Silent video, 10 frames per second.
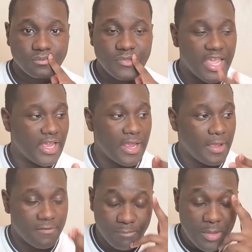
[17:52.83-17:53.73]
And
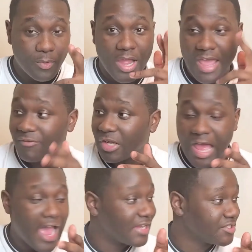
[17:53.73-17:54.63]
if people have an
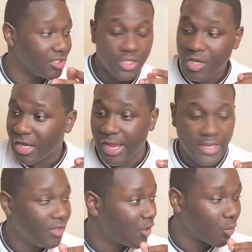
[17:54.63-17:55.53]
eye to look
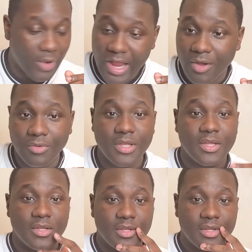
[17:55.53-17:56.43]
and look around
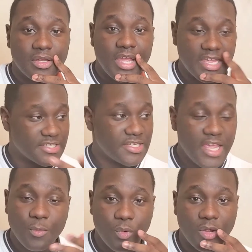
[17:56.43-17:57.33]
and see
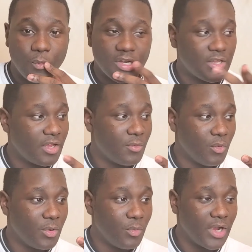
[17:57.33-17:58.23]

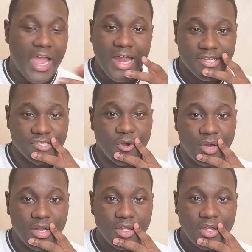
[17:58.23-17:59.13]
what God is
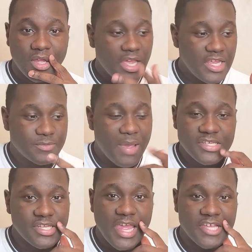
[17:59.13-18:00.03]
doing, He's
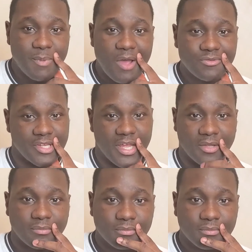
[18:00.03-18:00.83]
basically exposing it.